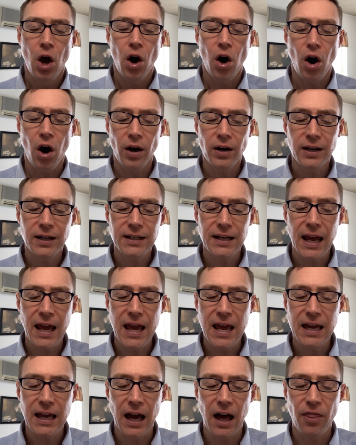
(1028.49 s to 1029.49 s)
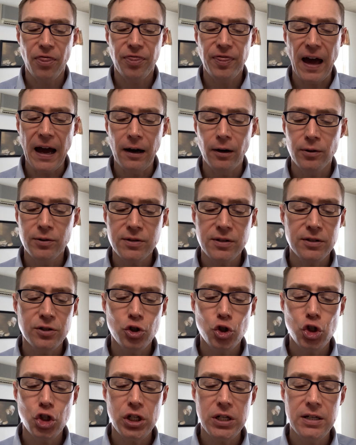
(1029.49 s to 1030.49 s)
On it hang
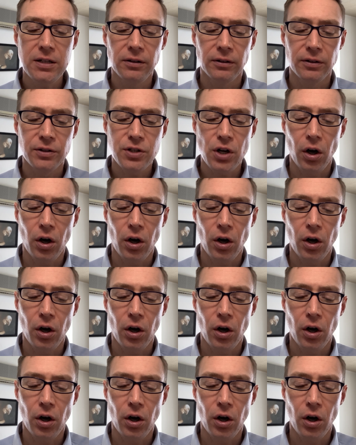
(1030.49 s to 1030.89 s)
1,000 shields,